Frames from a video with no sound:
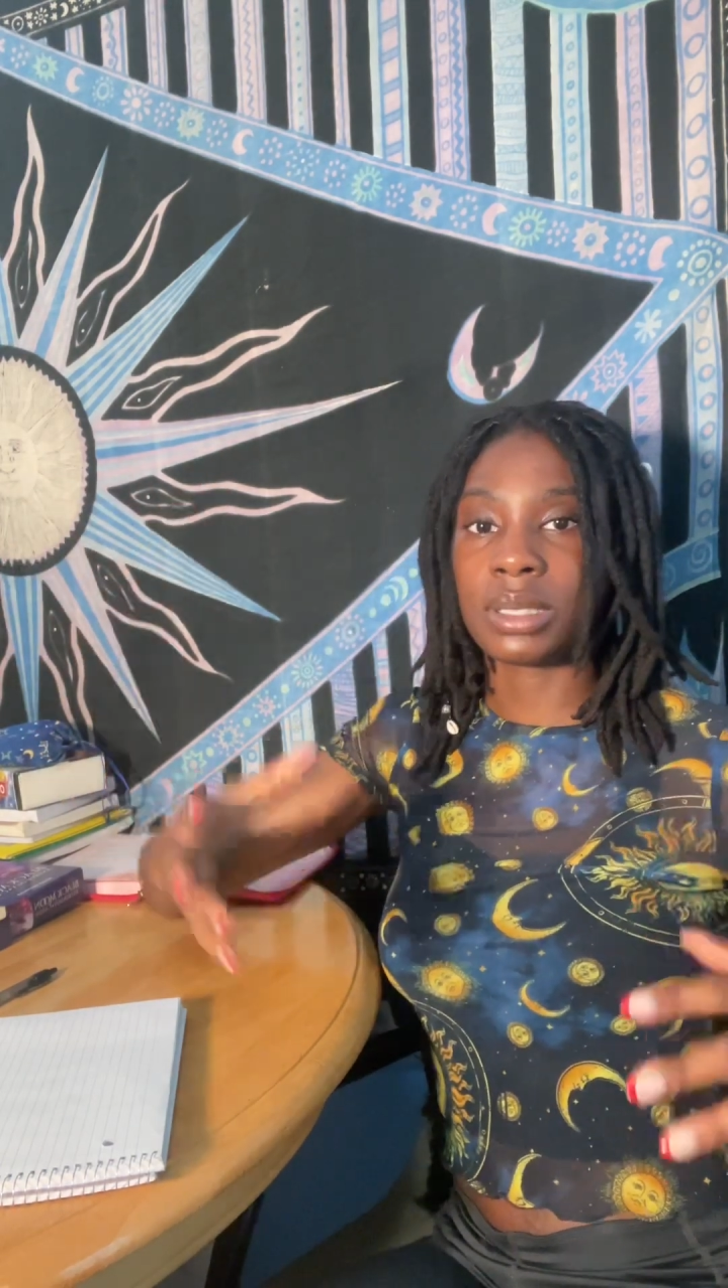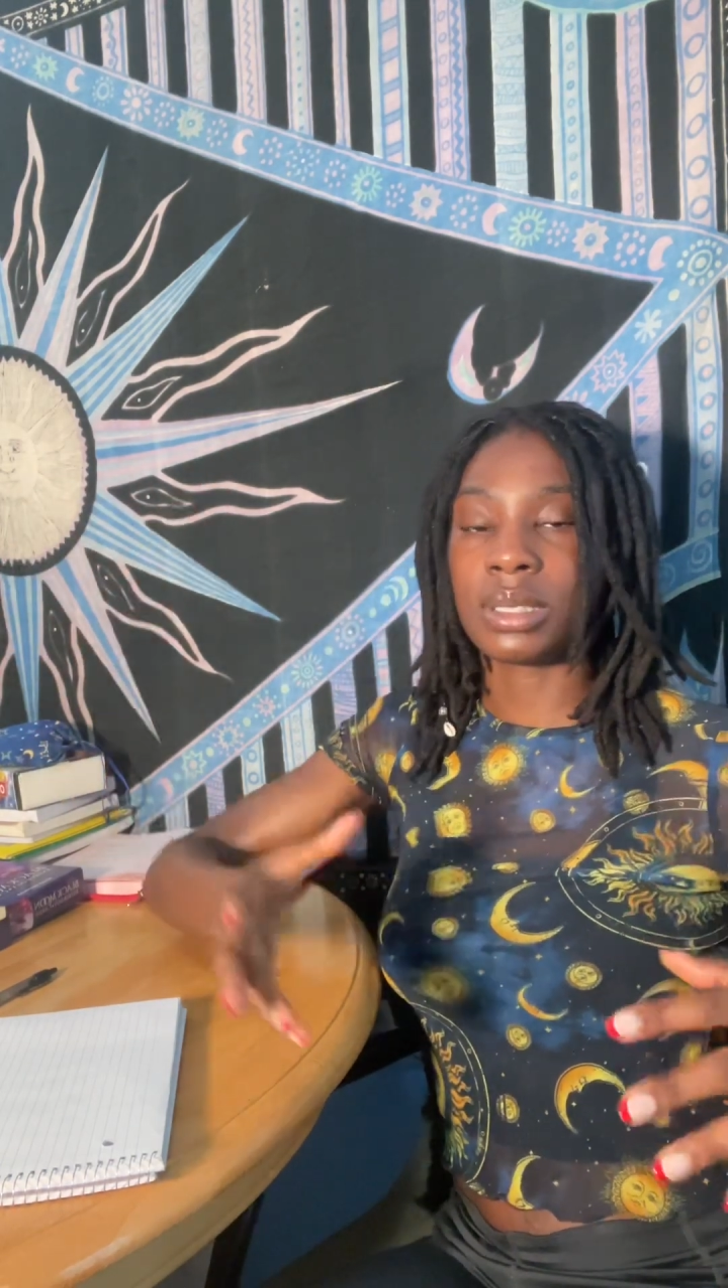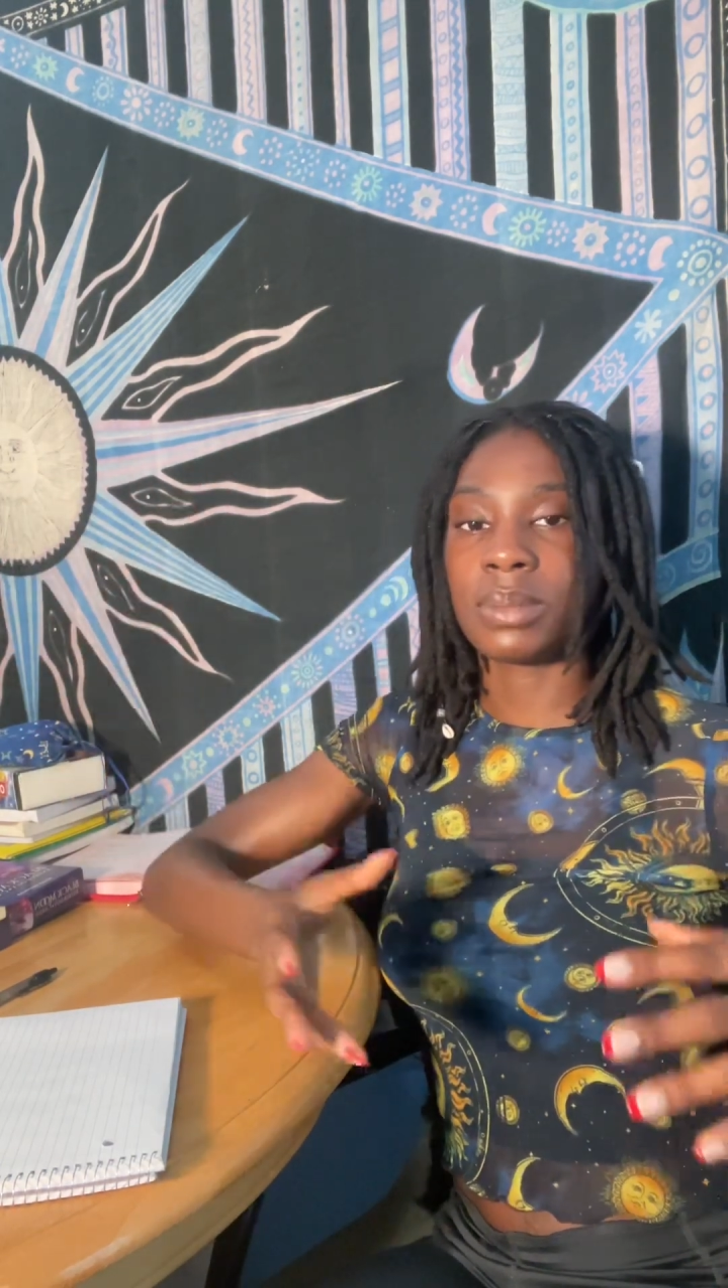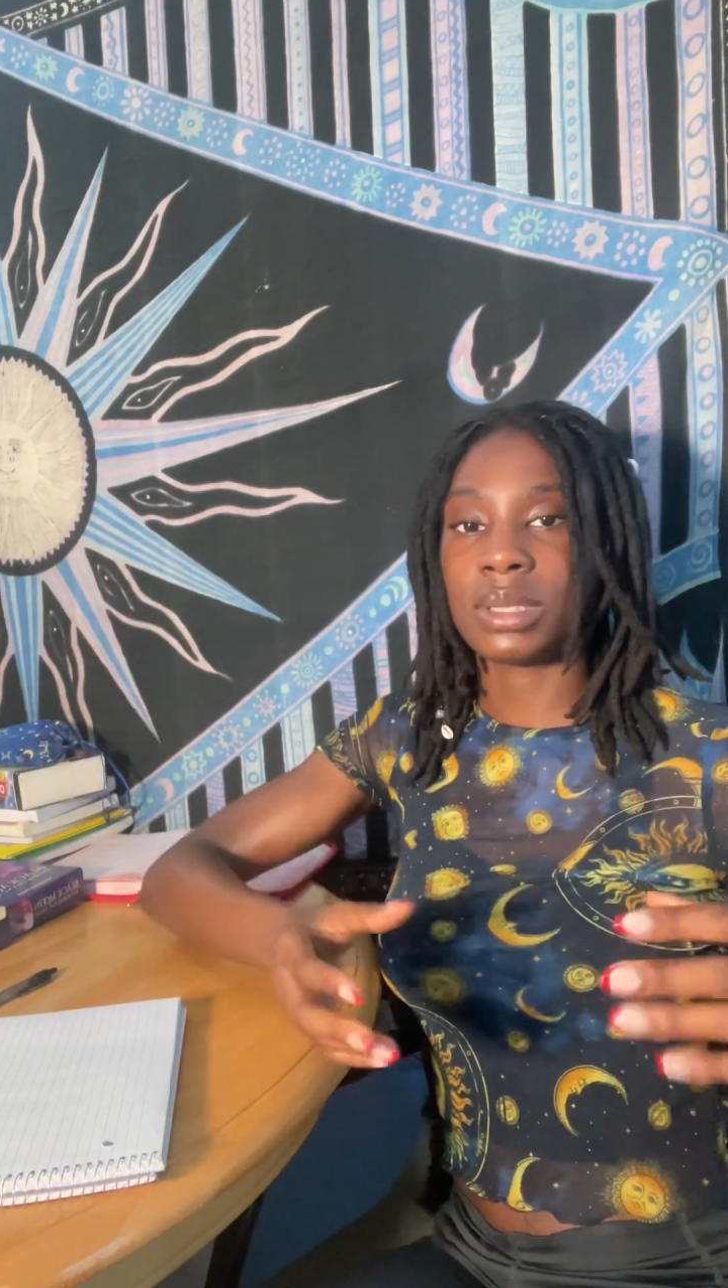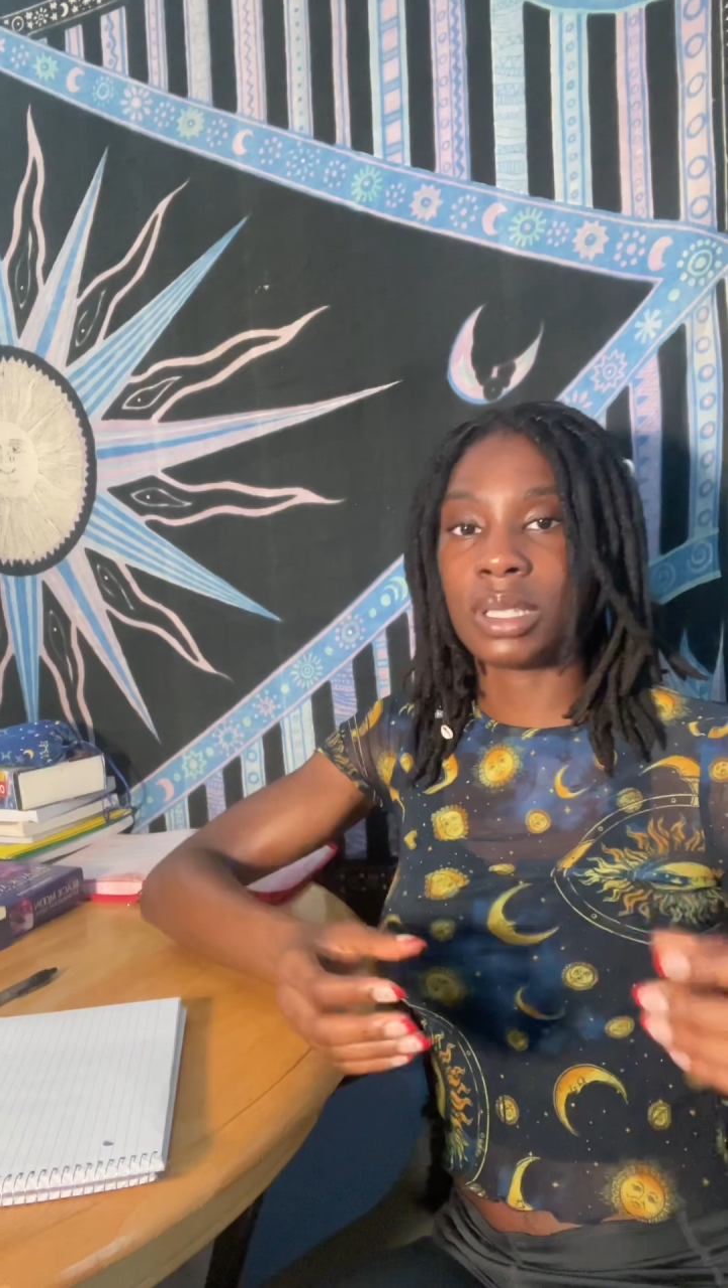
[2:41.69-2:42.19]

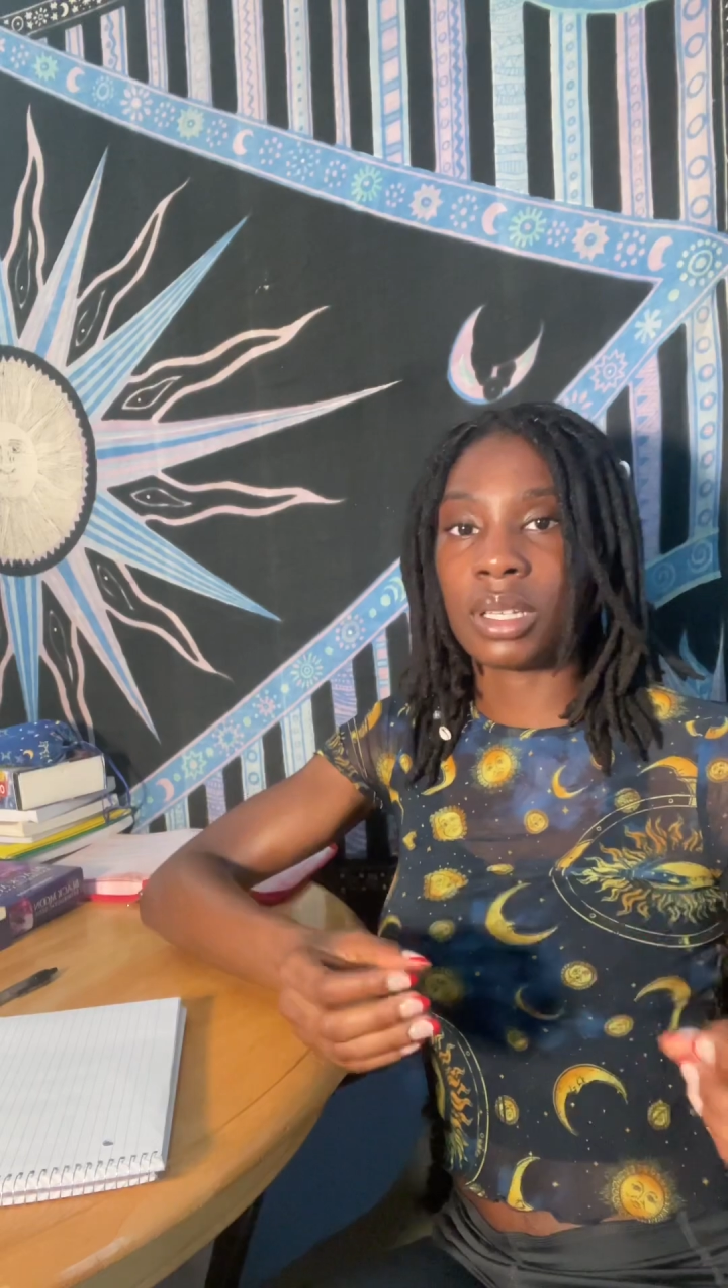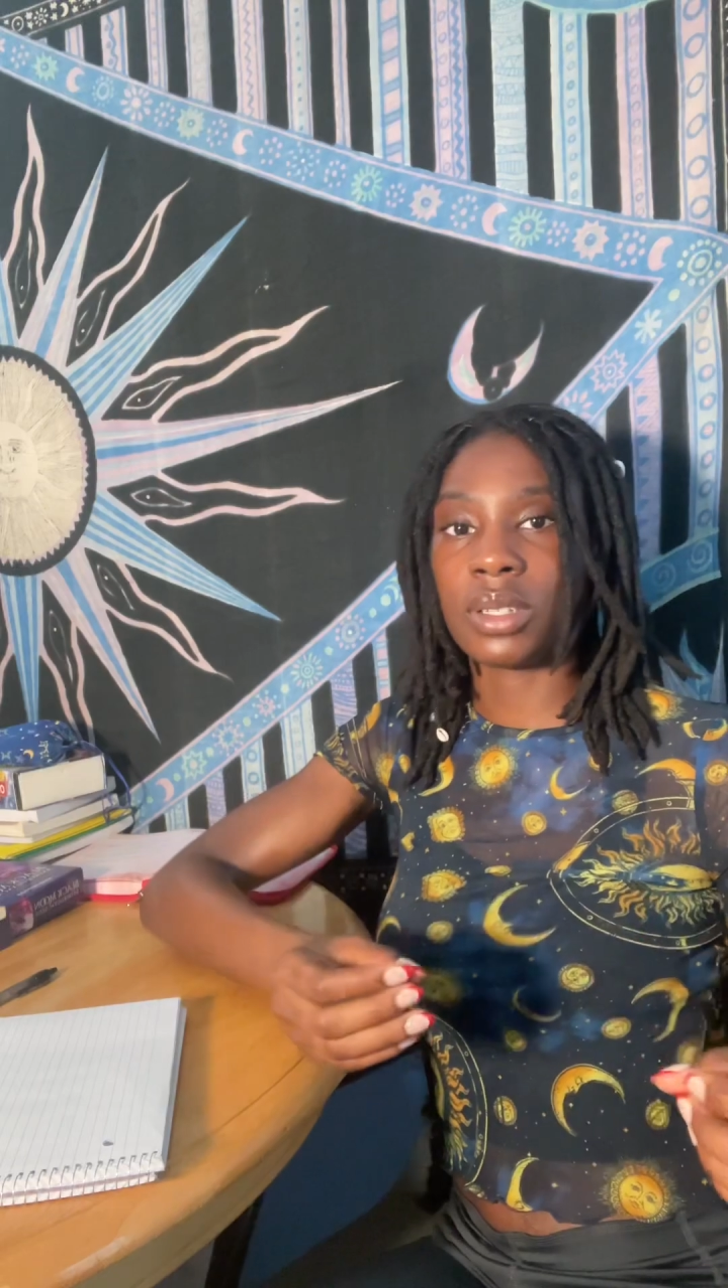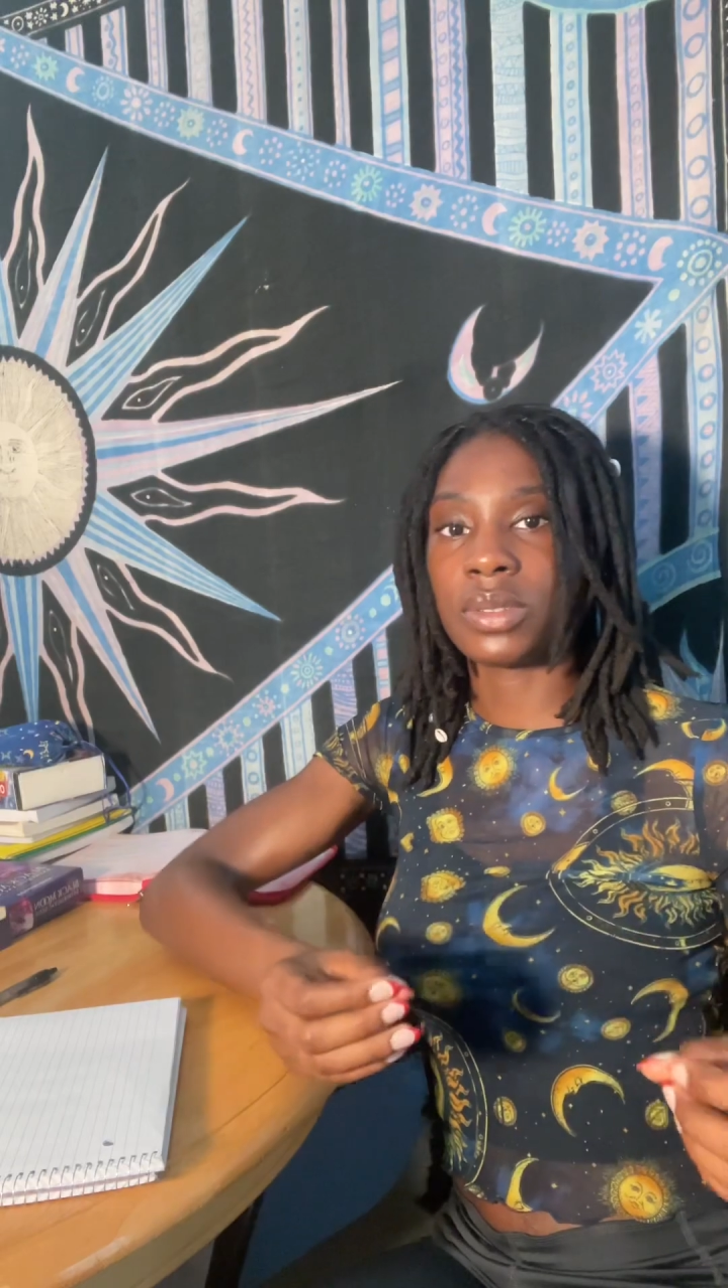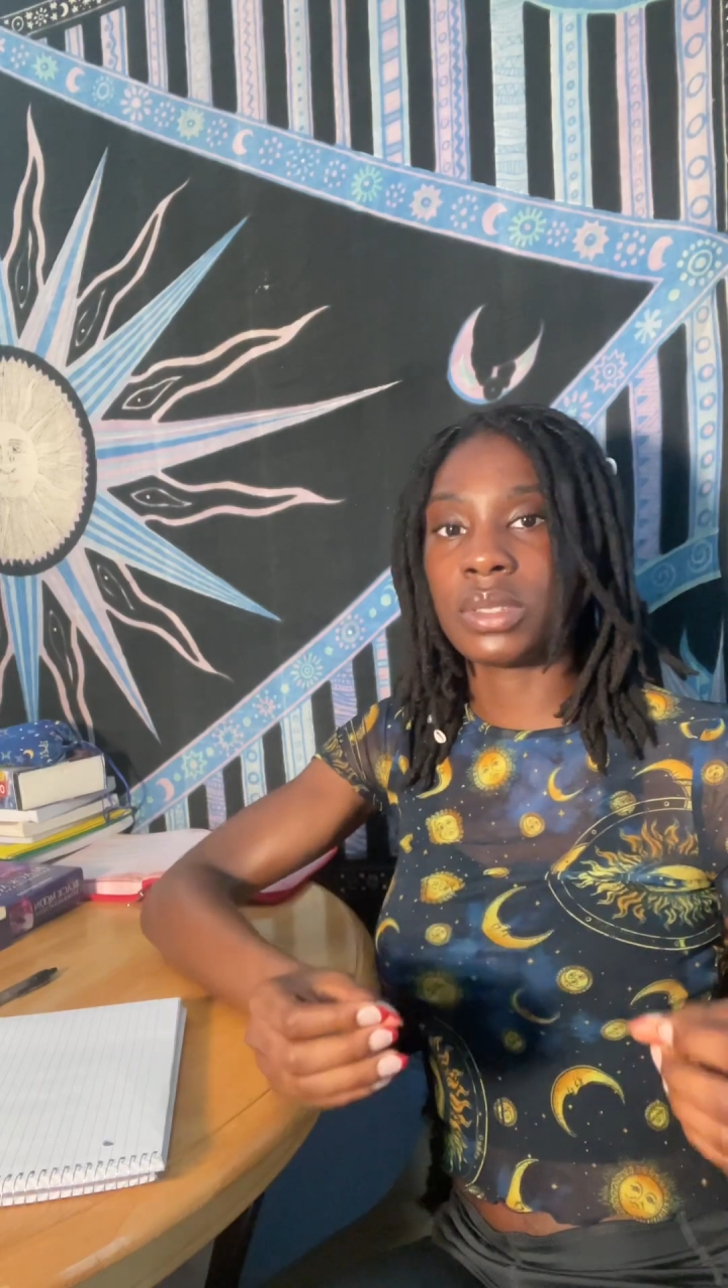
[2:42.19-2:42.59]
themselves,